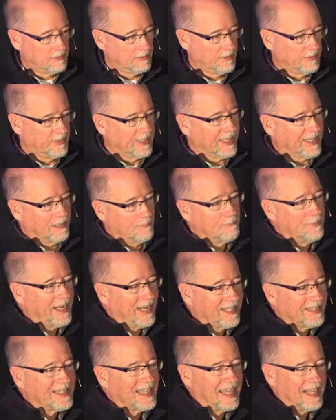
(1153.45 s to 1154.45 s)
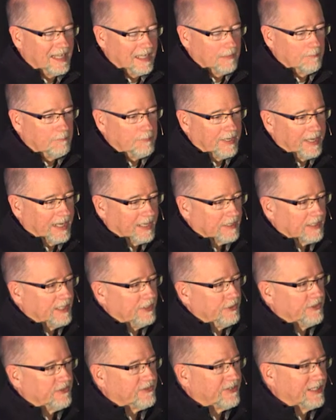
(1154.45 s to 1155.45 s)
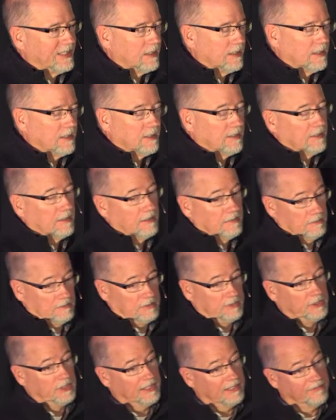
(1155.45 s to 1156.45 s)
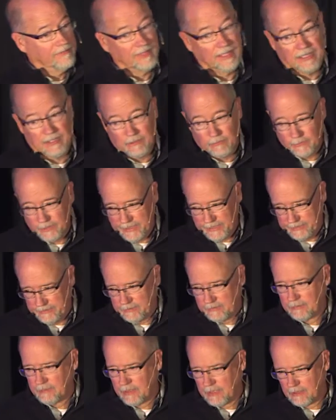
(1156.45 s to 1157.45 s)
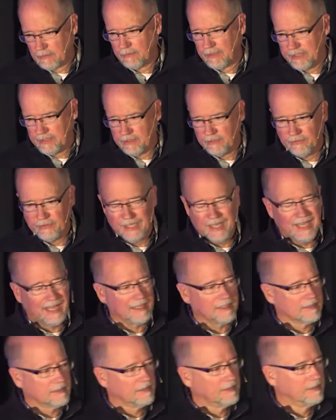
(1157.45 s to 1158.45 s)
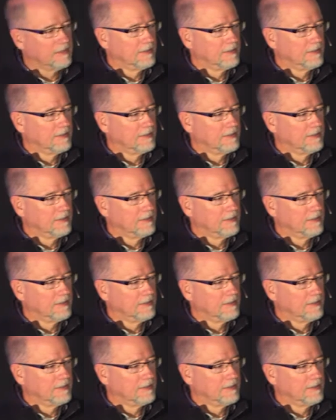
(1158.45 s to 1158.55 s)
that can make that impact. And you say, Jeff, how do I do that?